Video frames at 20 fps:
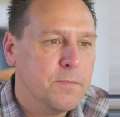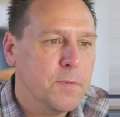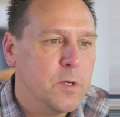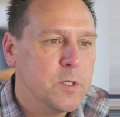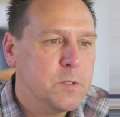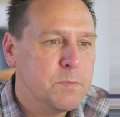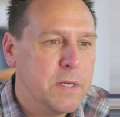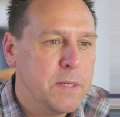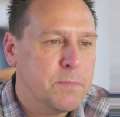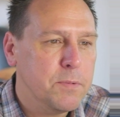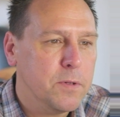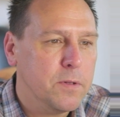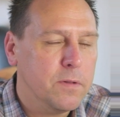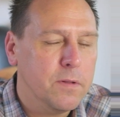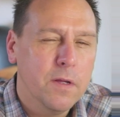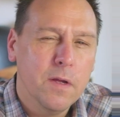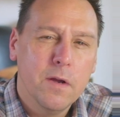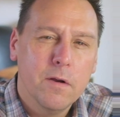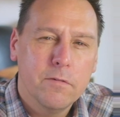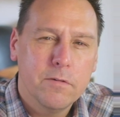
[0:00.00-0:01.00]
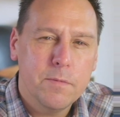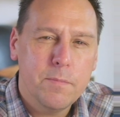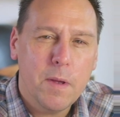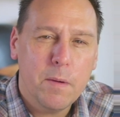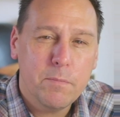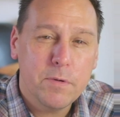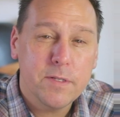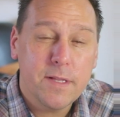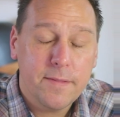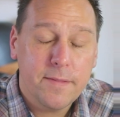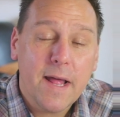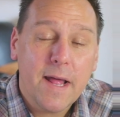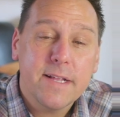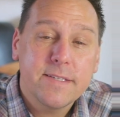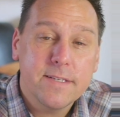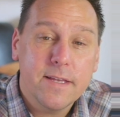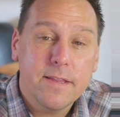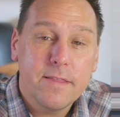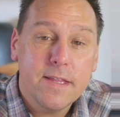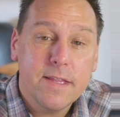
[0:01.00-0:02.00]
Most people remember that
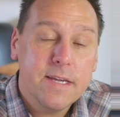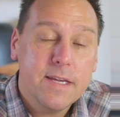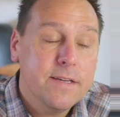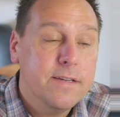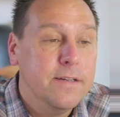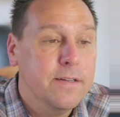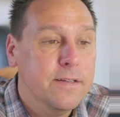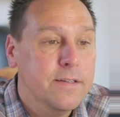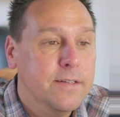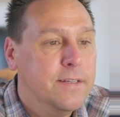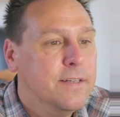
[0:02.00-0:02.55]
that's a thing.